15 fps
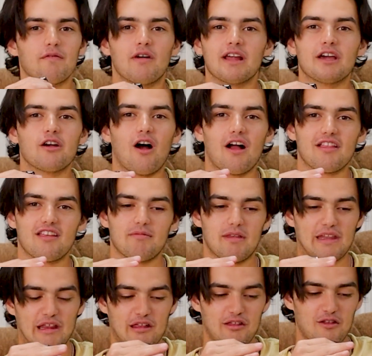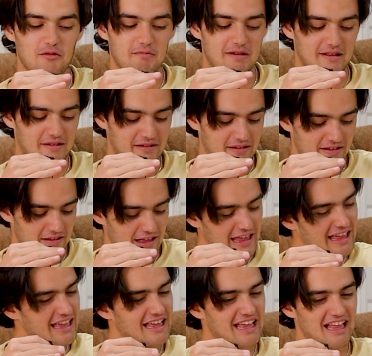a funny concept that this stupid
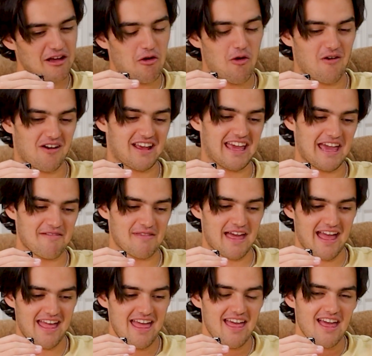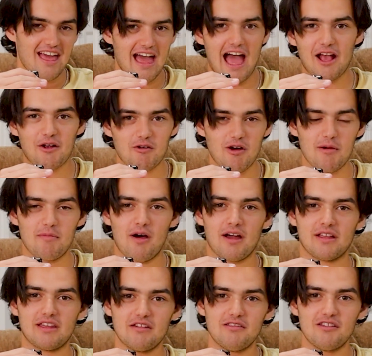horror game that I grew up
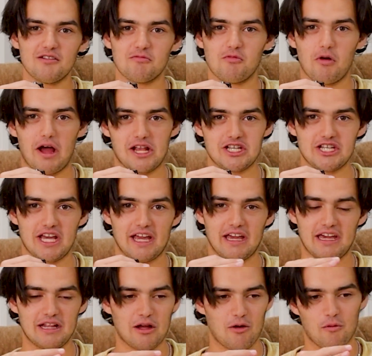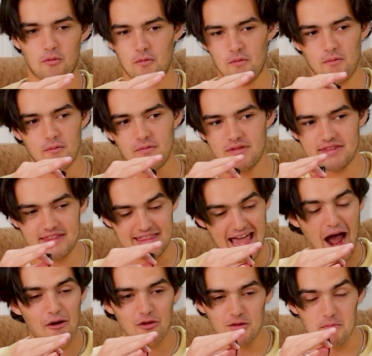on YouTube watching, you know,
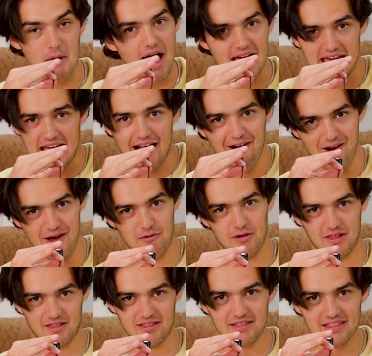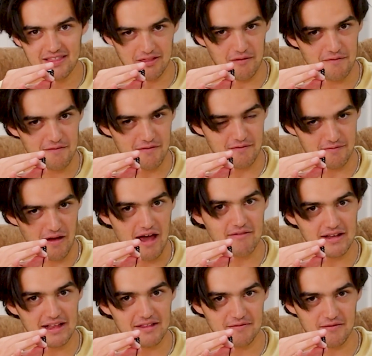that was my era, was the Five
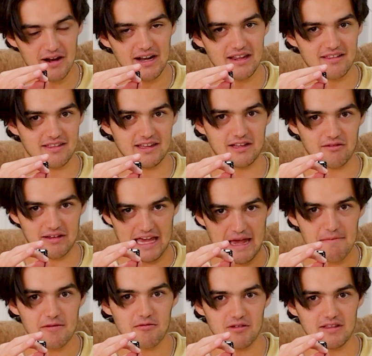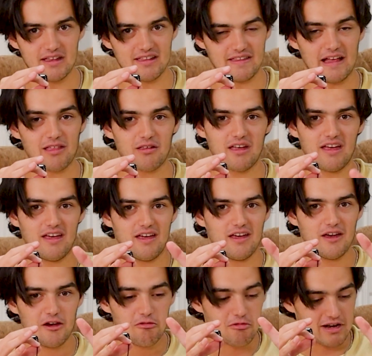Nights at Freddy's, you know, games release. And that's
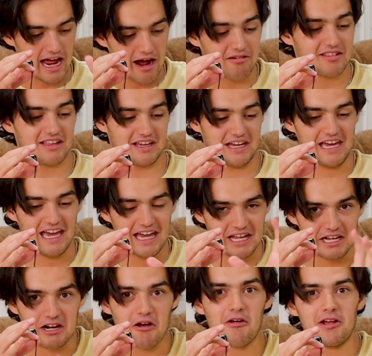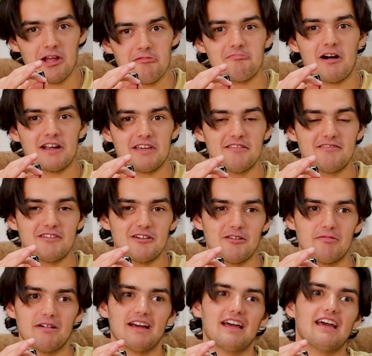when I was a kid growing up on
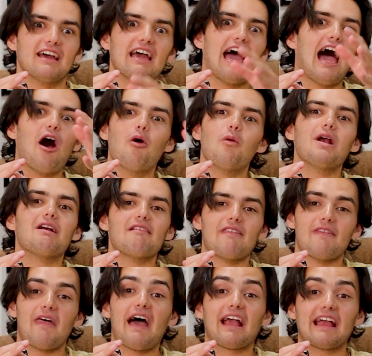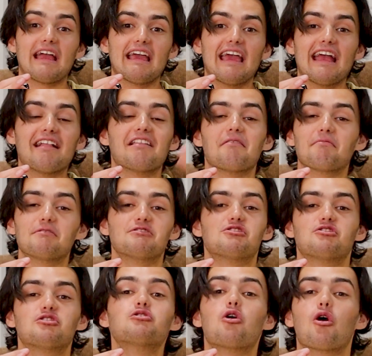YouTube. How weird that ends up
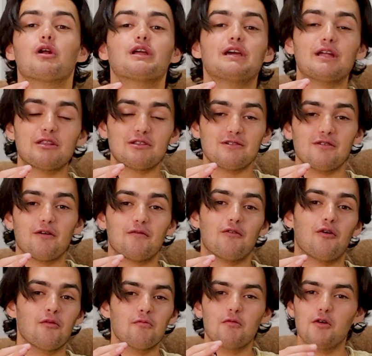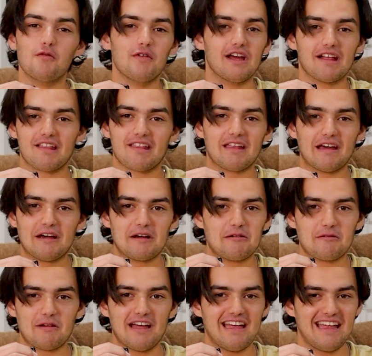turning into a full movie. It's
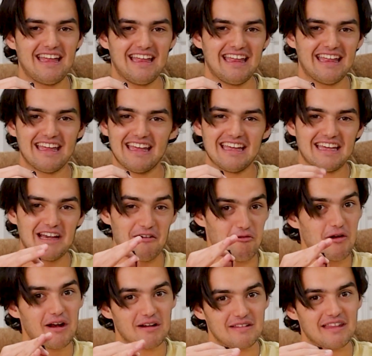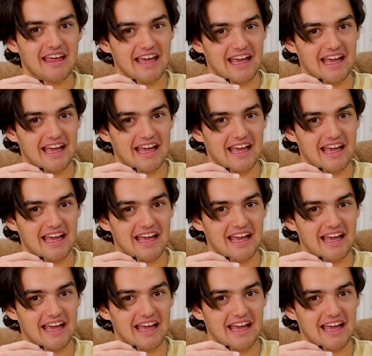a weird